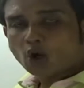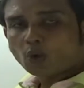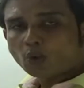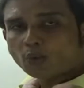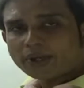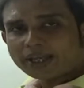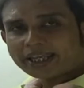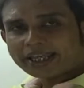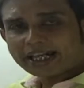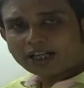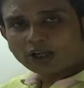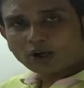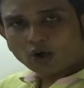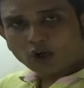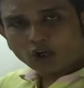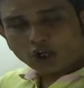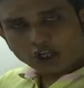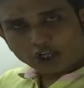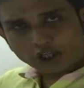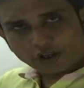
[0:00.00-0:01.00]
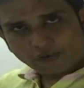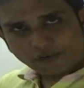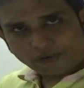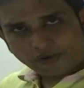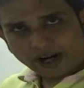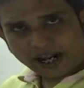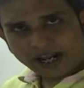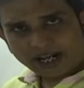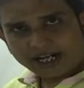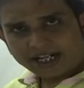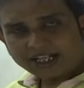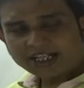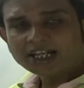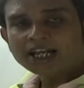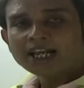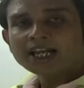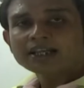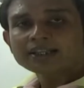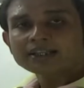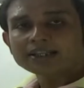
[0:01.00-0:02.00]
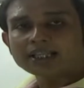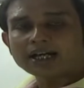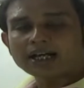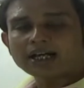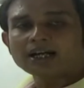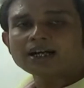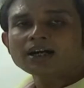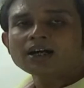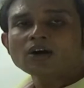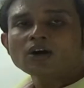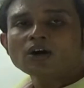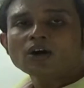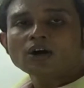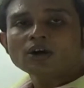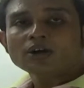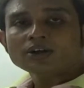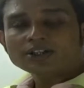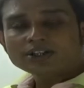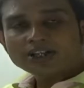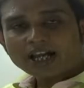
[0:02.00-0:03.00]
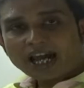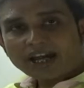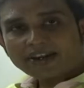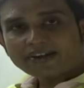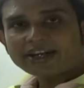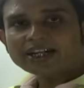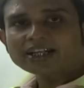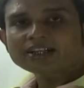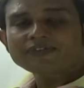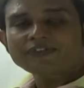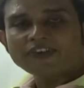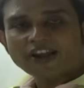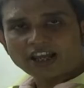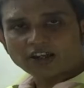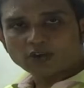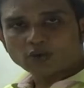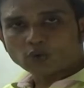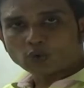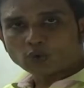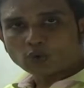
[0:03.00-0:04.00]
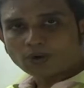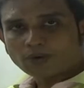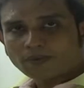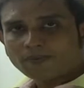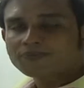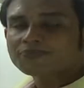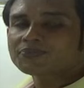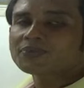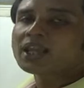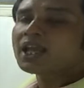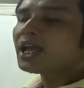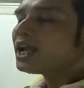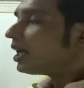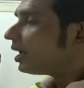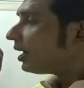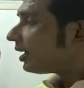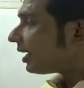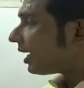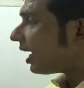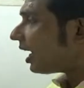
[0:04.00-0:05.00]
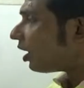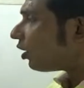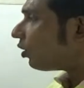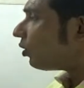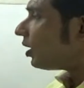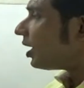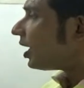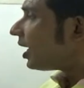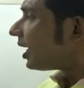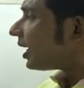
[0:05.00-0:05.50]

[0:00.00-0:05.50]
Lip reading: We can only write the direct value. Now